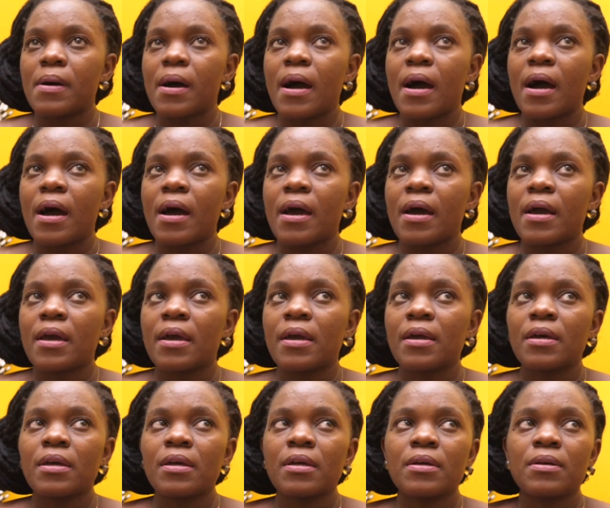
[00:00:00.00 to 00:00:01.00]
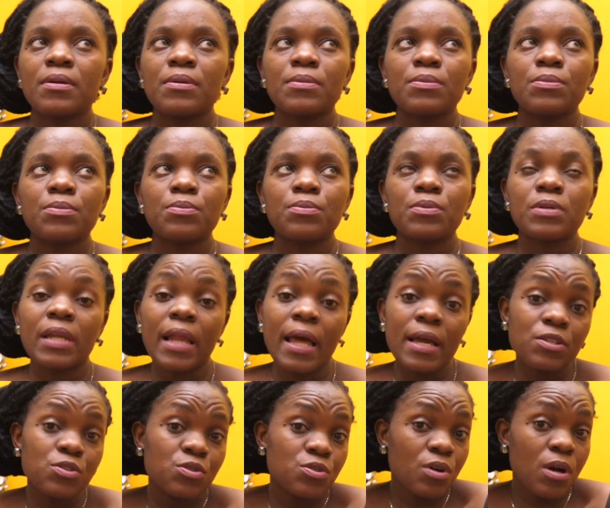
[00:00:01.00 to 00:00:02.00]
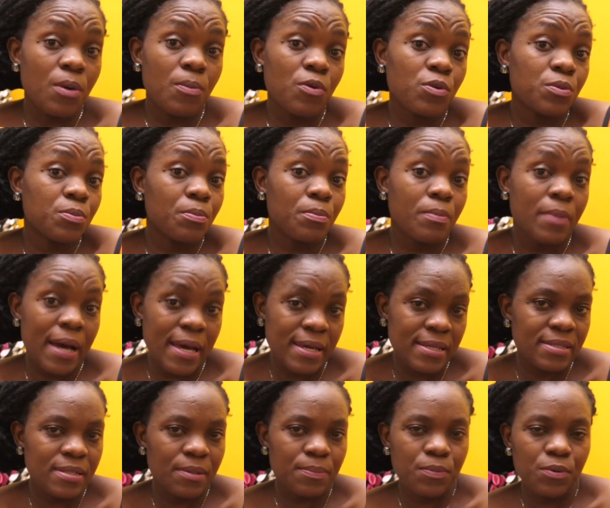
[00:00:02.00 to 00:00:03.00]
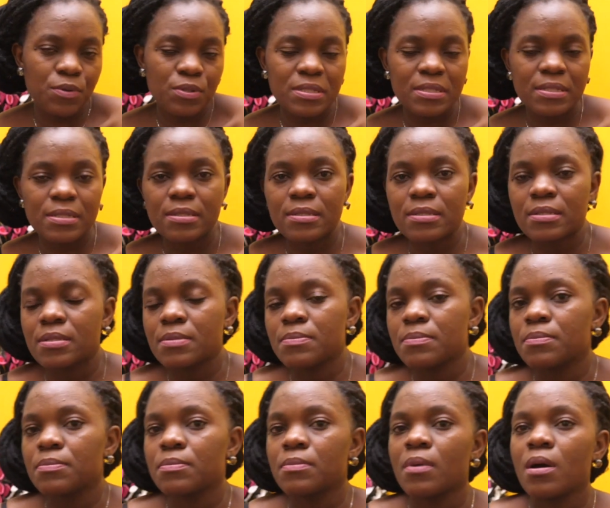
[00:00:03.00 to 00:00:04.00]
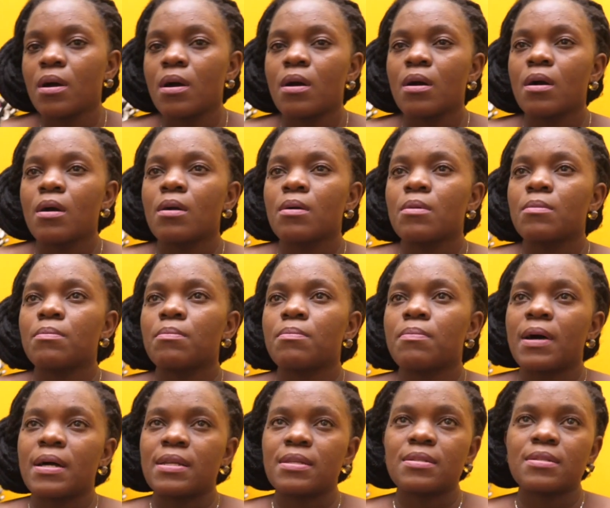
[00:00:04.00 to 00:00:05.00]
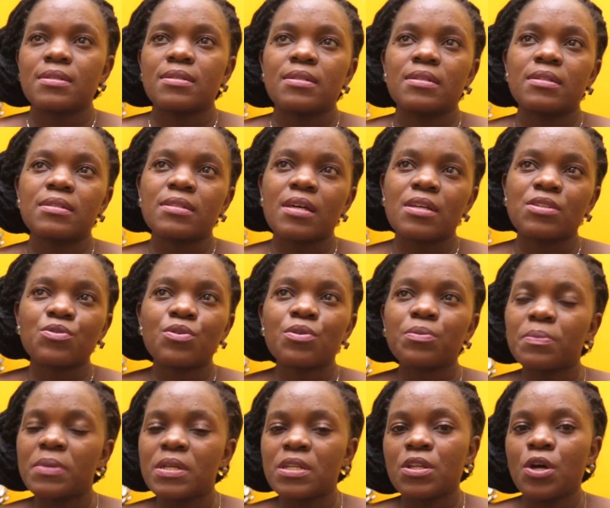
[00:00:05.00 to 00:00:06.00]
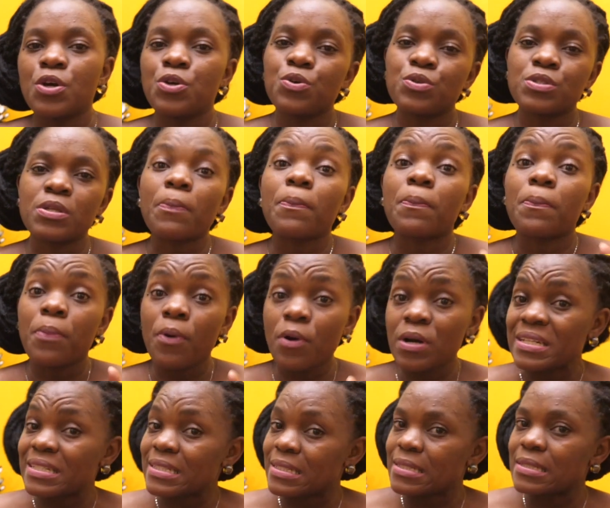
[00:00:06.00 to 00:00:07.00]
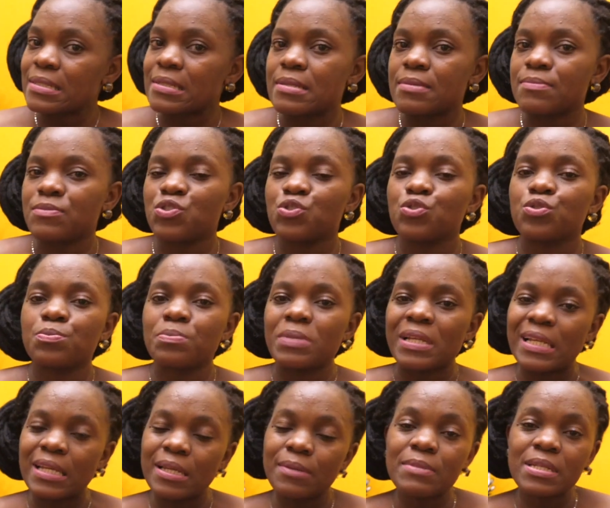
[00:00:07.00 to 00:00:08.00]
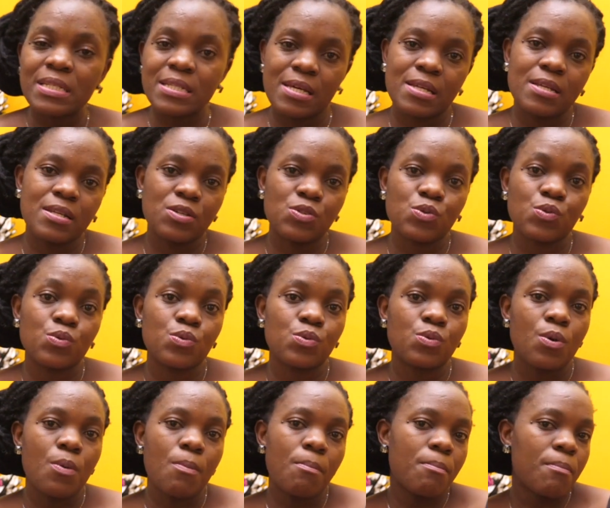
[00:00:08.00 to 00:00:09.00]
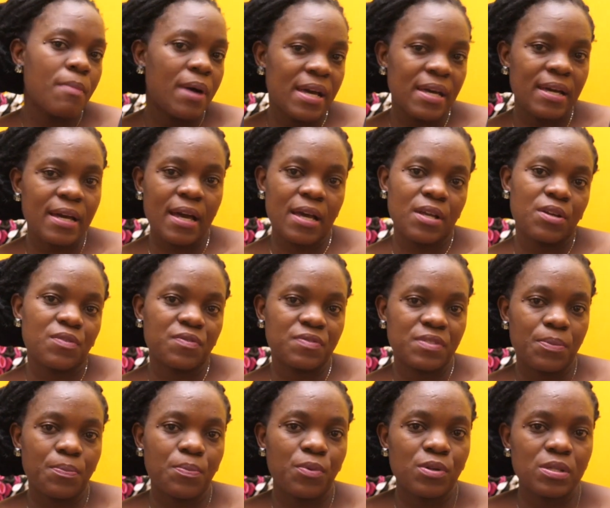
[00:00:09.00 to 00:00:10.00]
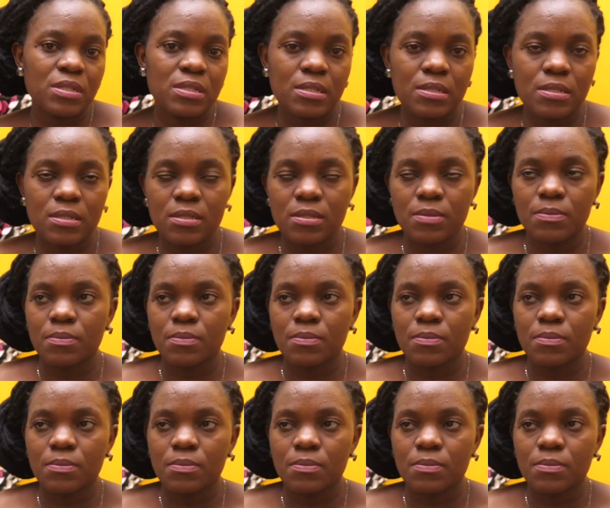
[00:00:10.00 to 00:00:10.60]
I would like to talk about my support system, but it does not mean your support system should be limited to my kind of support system.